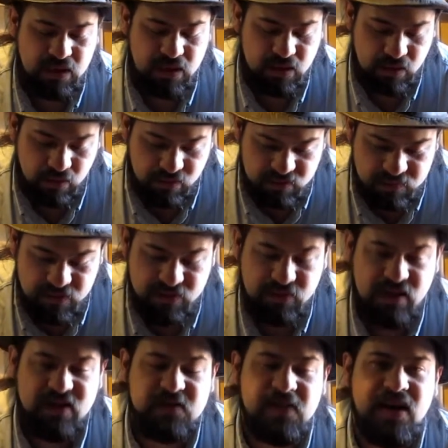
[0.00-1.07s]
you'll always be the
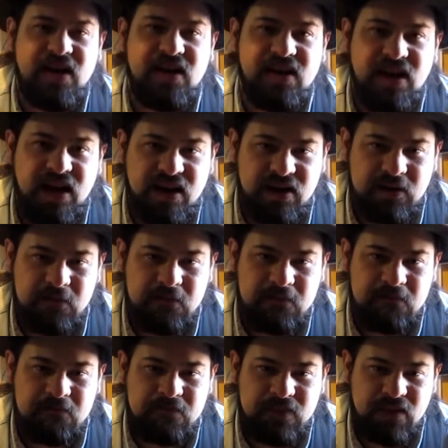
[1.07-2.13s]
Rice Patty Daddy,
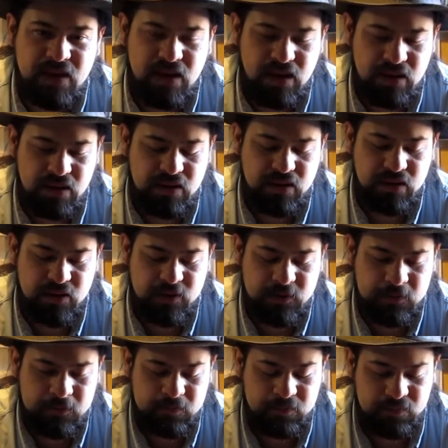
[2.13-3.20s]
and
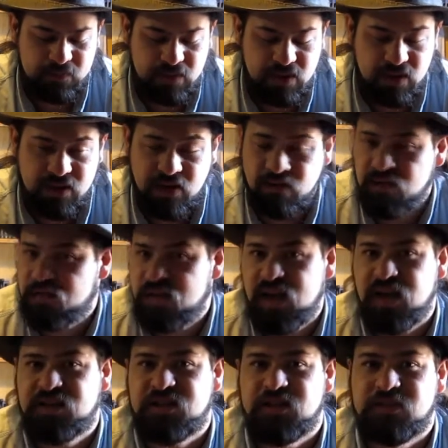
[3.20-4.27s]
I'll never
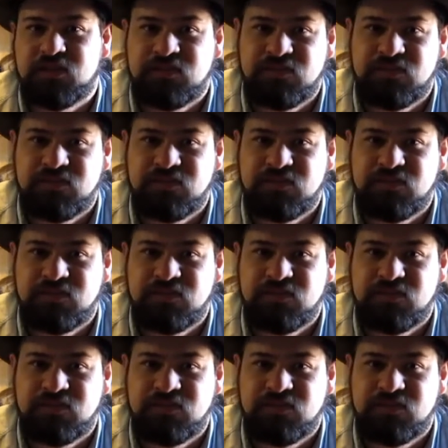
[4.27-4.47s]
forget you.